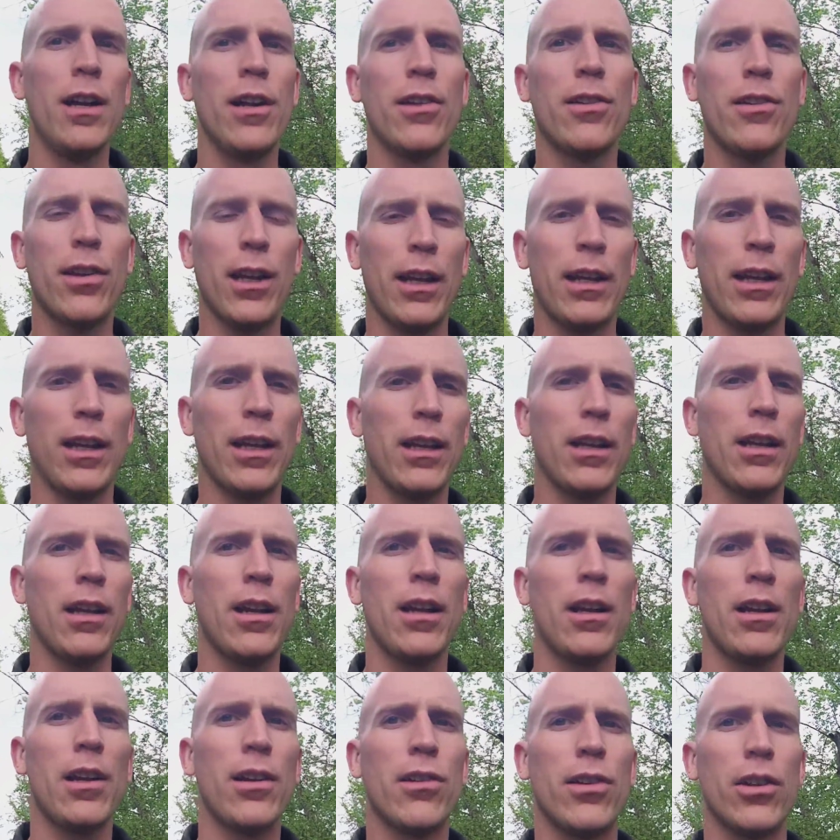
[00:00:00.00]
setting,
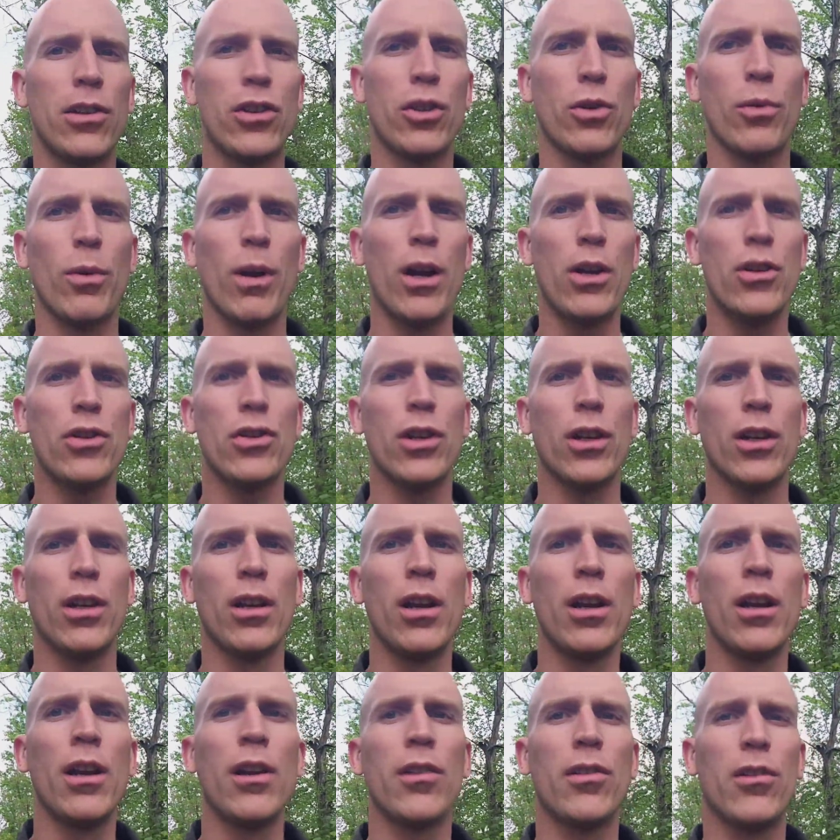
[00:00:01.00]

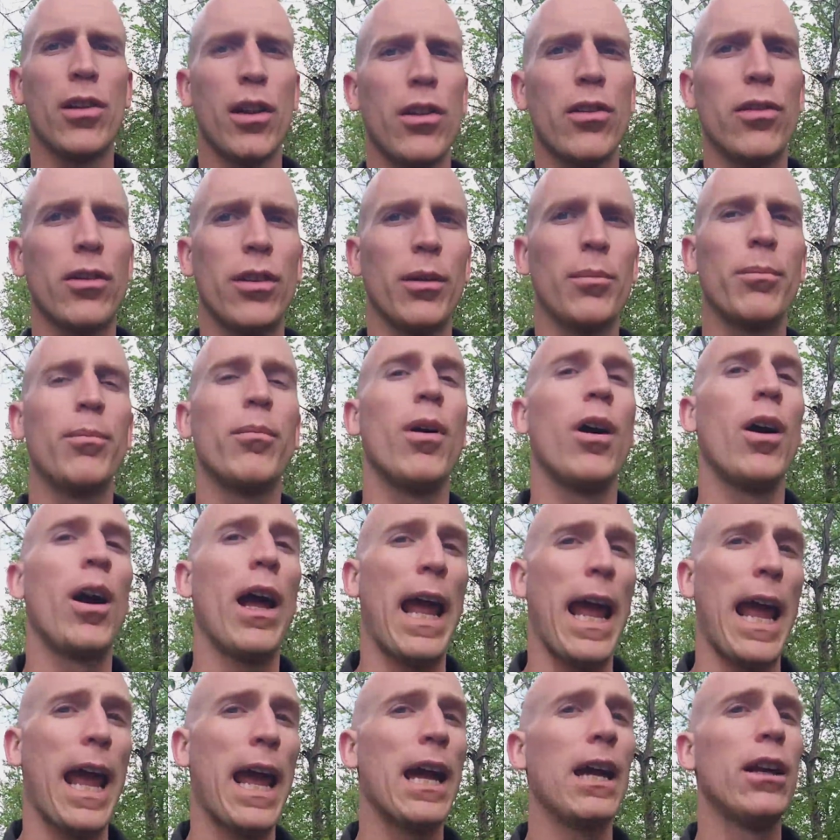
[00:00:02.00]
situation, system,
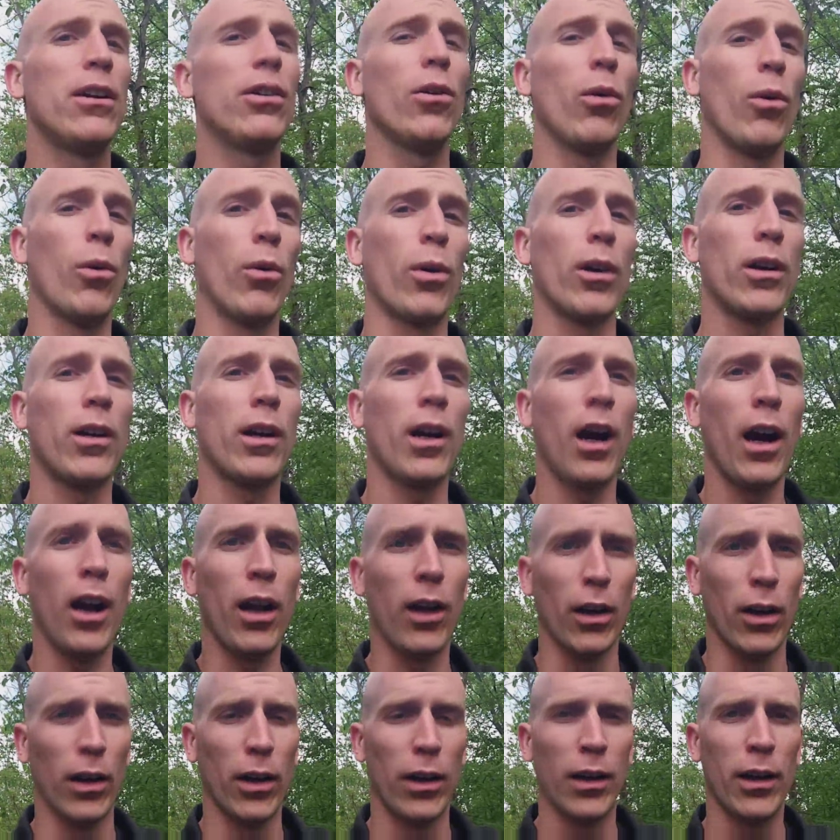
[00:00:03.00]
and or
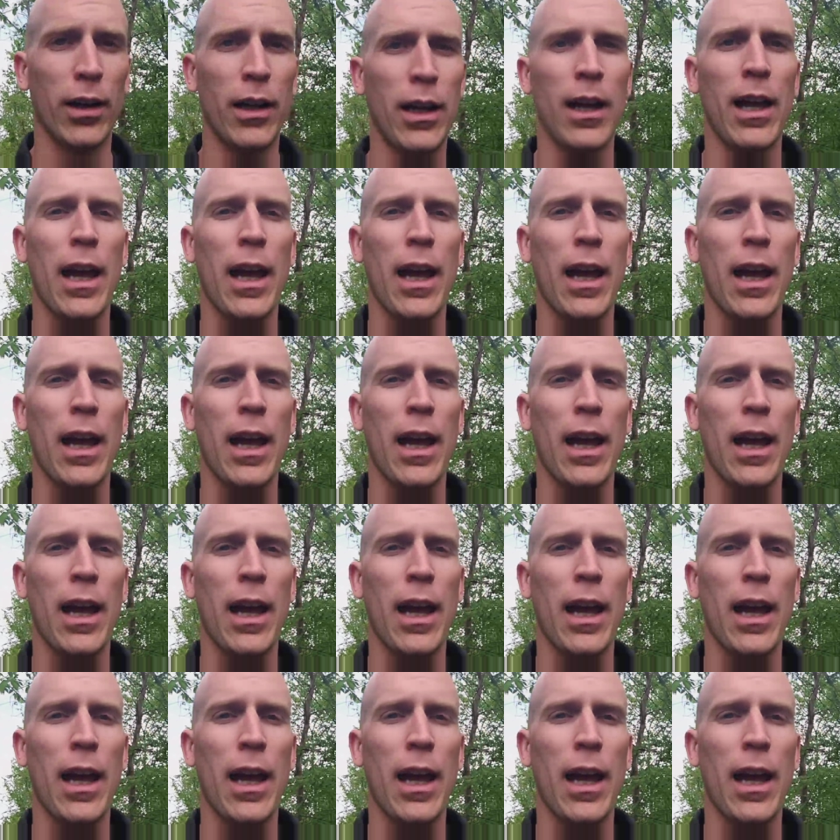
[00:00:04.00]
color.